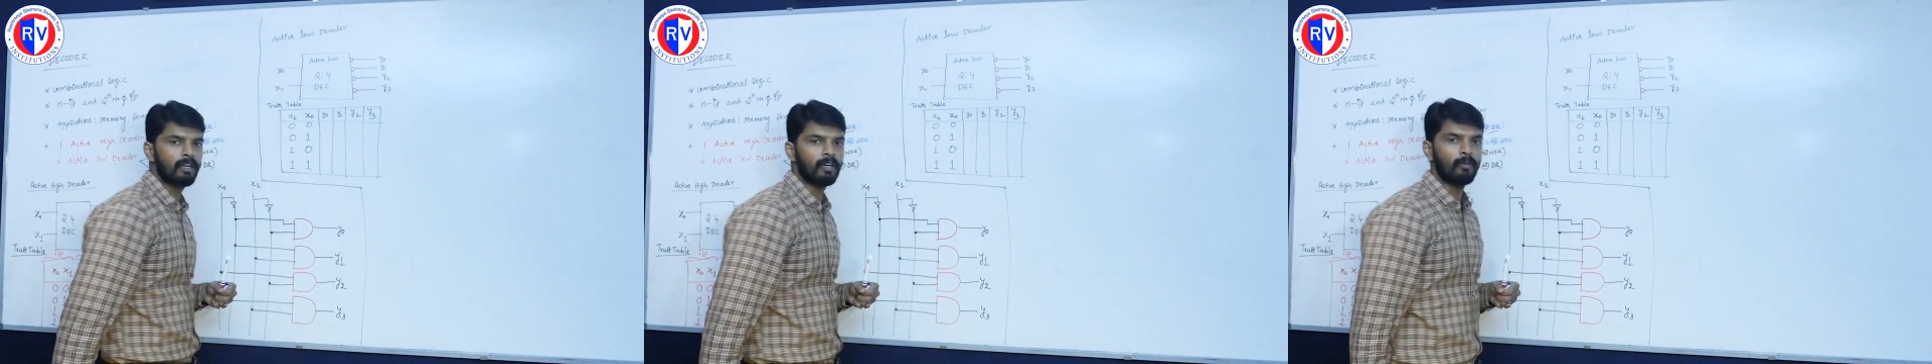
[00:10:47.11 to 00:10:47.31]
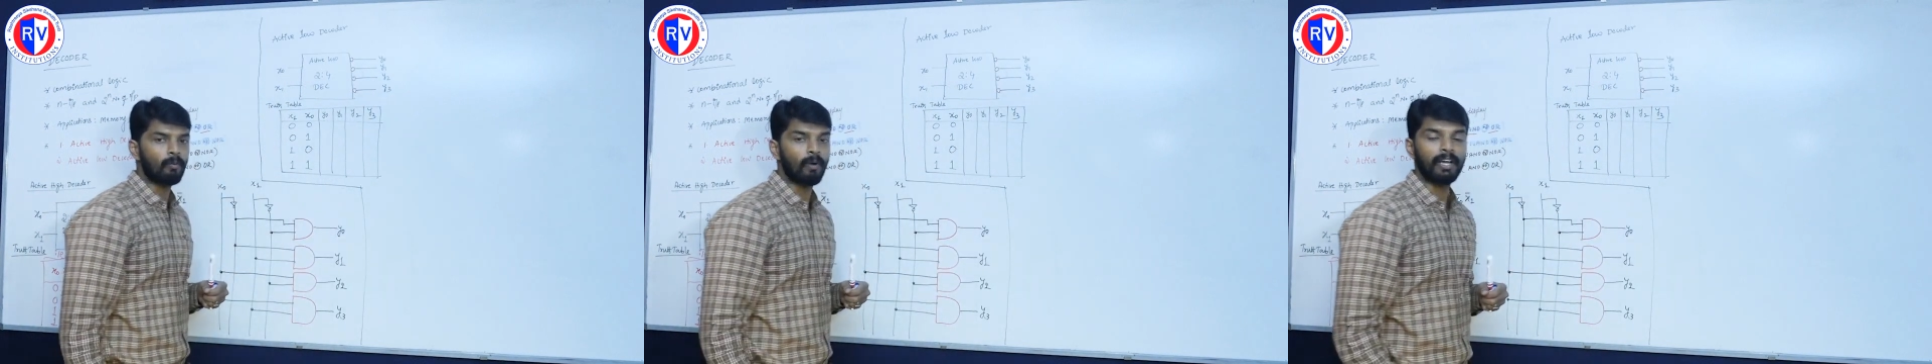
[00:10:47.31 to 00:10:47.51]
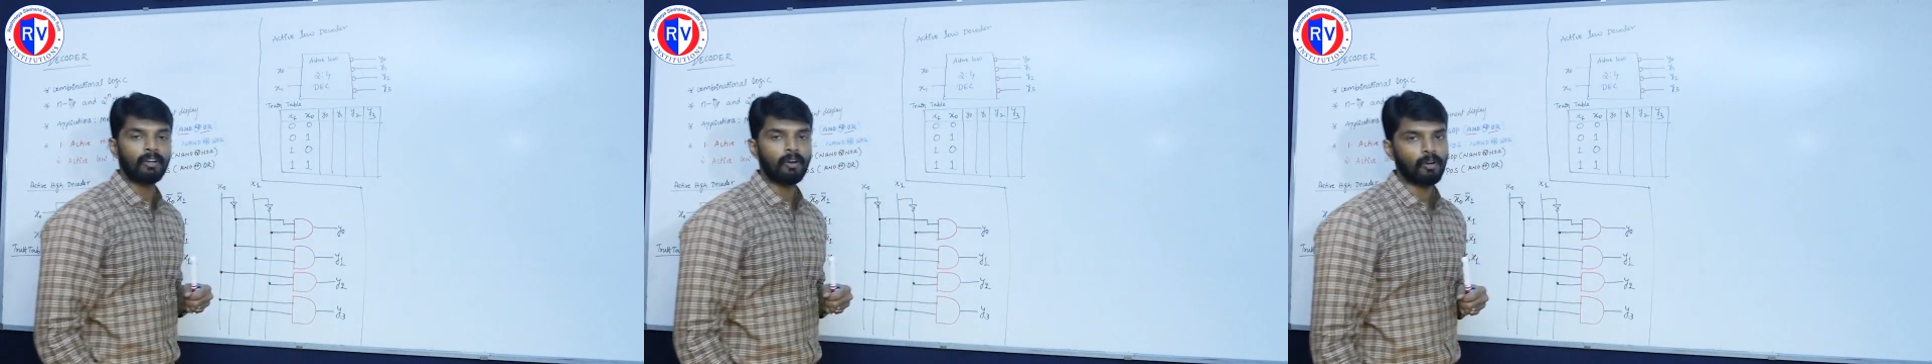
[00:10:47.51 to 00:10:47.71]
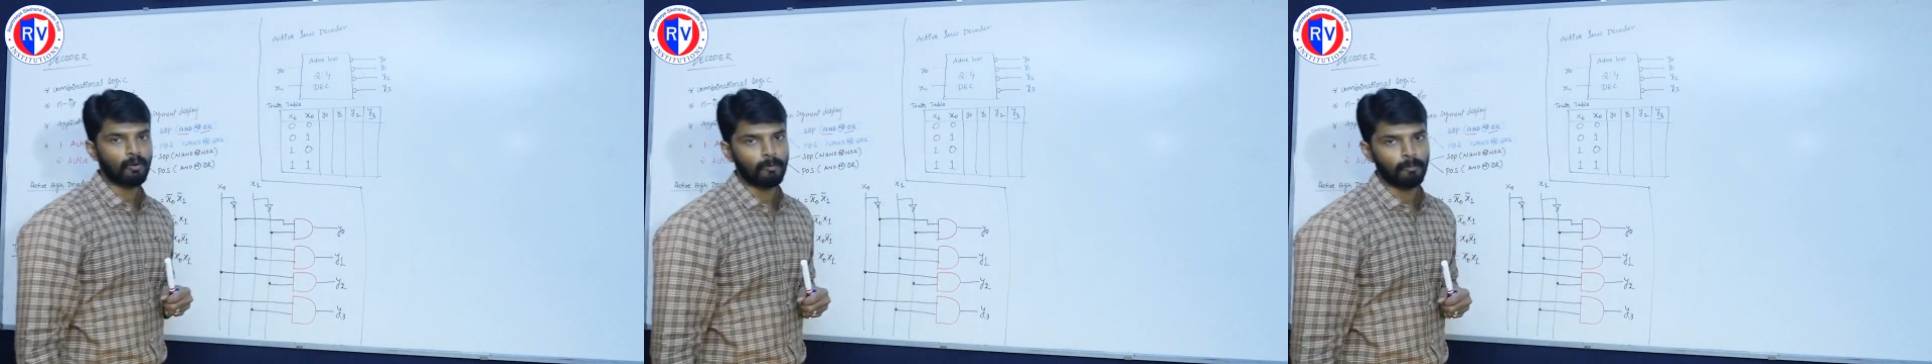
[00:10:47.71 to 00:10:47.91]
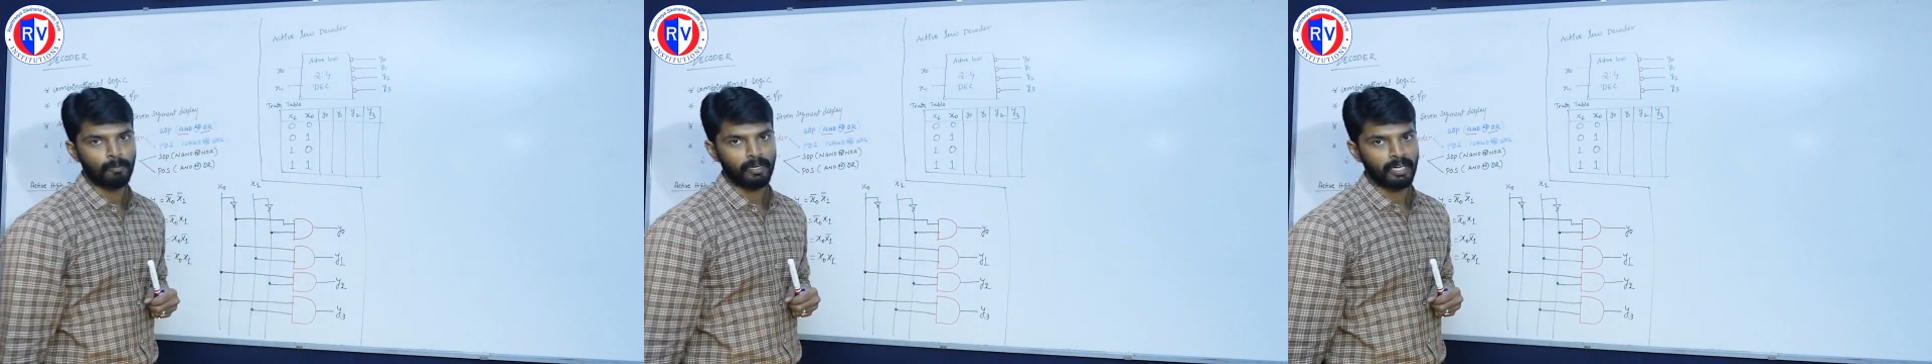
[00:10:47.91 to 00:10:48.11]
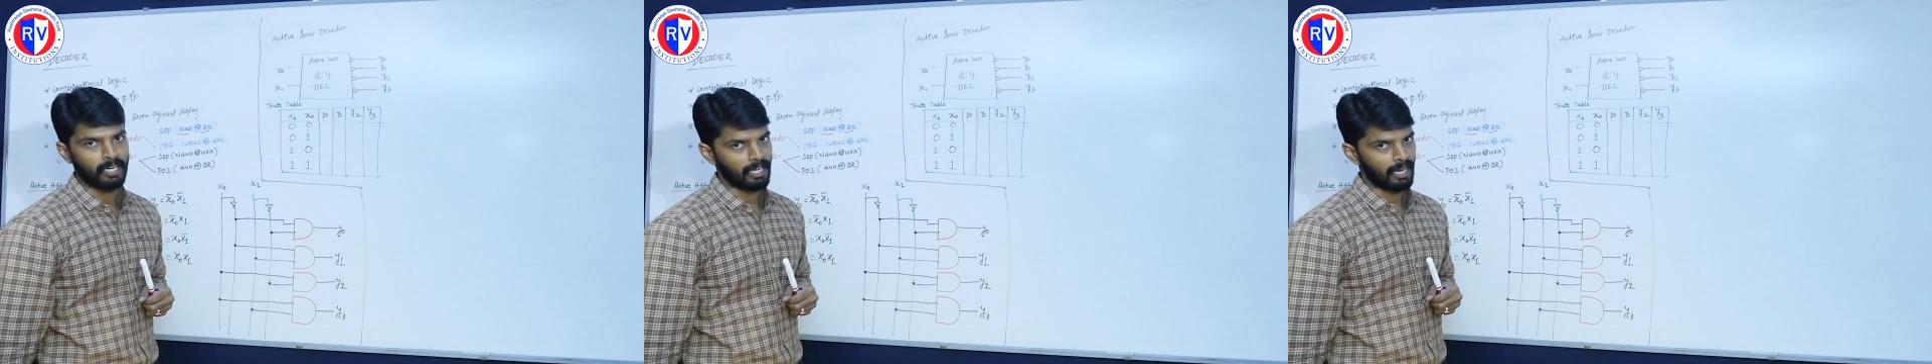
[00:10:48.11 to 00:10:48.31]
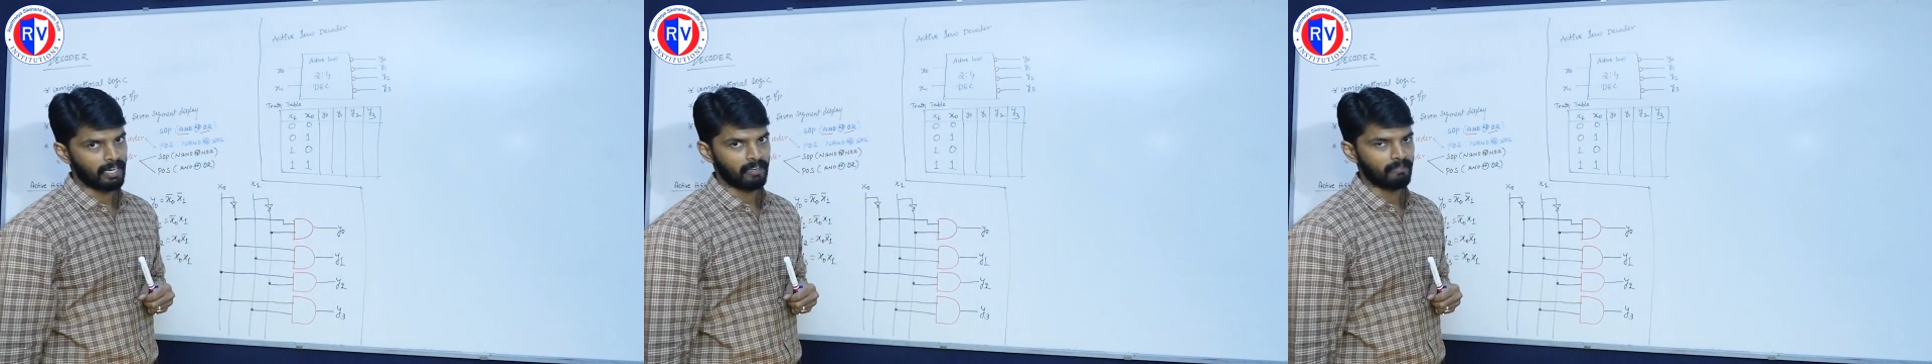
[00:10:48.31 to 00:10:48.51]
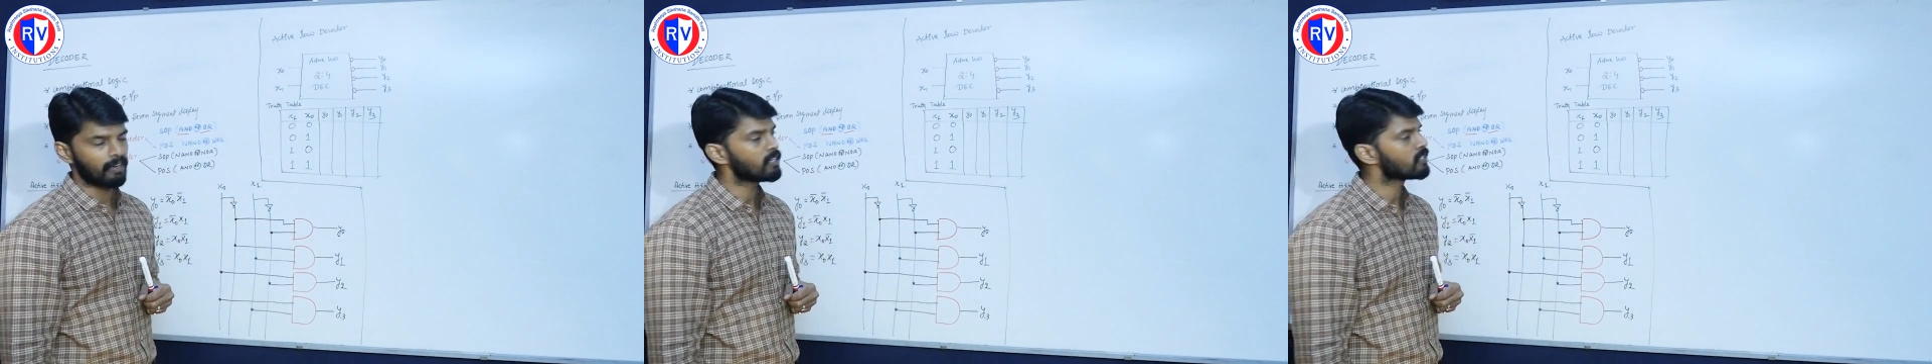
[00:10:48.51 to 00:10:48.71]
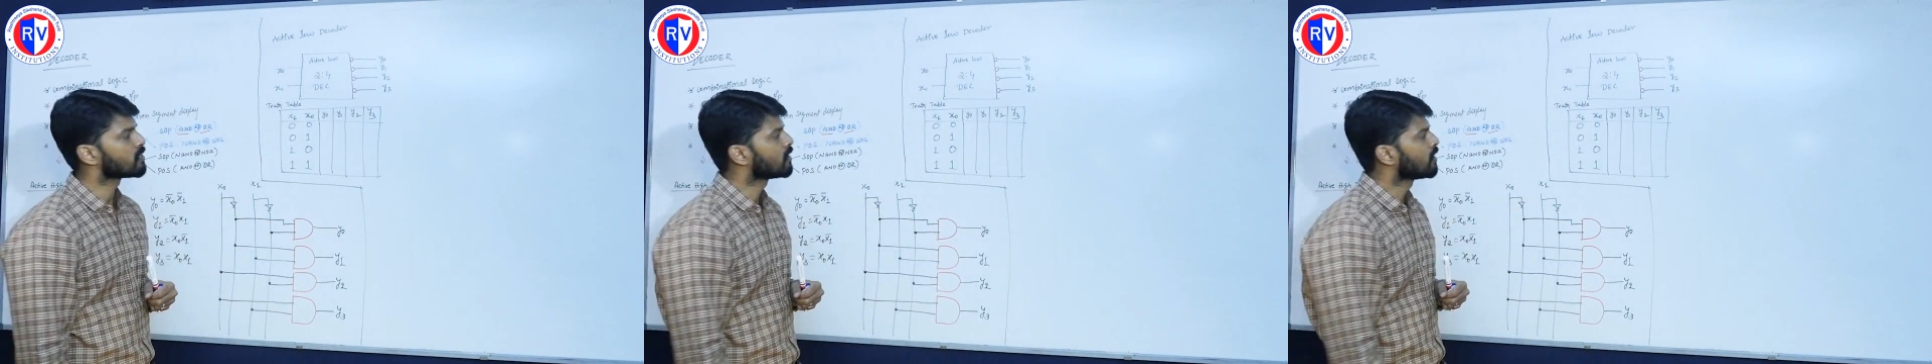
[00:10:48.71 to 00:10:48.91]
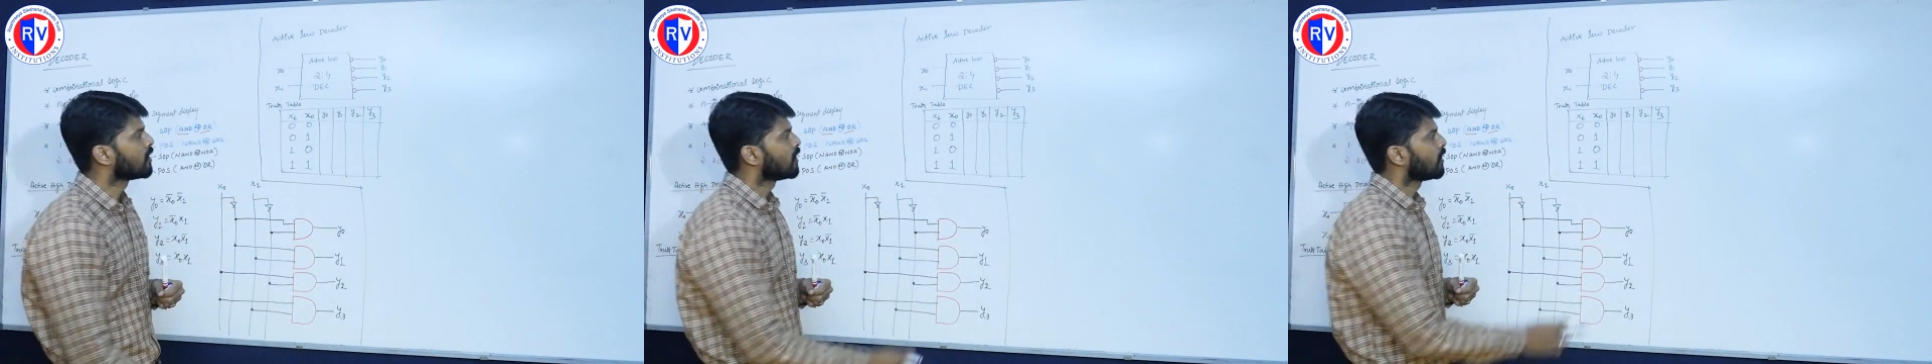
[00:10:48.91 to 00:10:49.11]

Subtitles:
Y0 output get activates.